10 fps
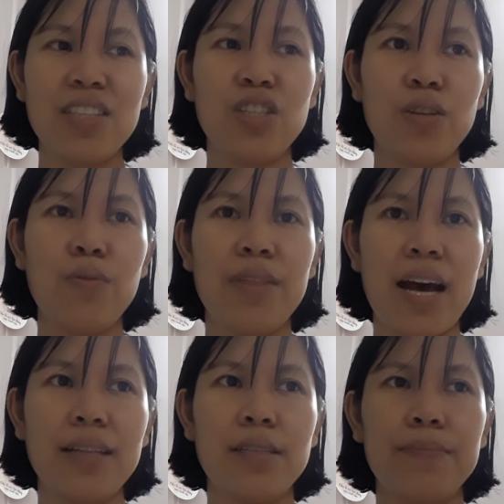you
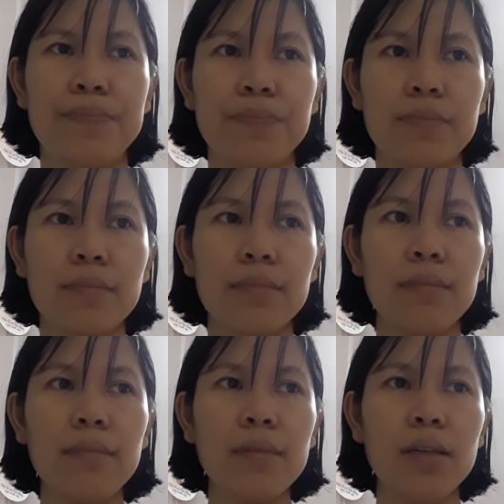that,
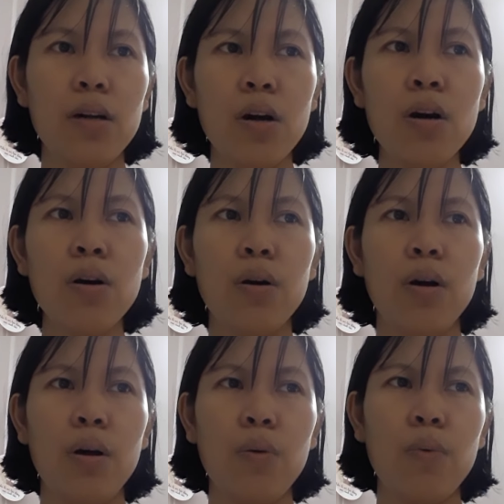oh,
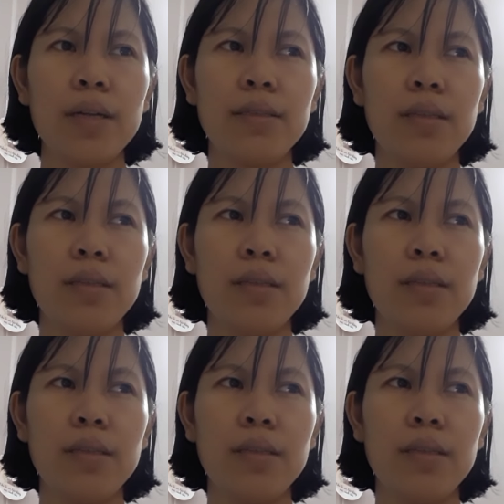what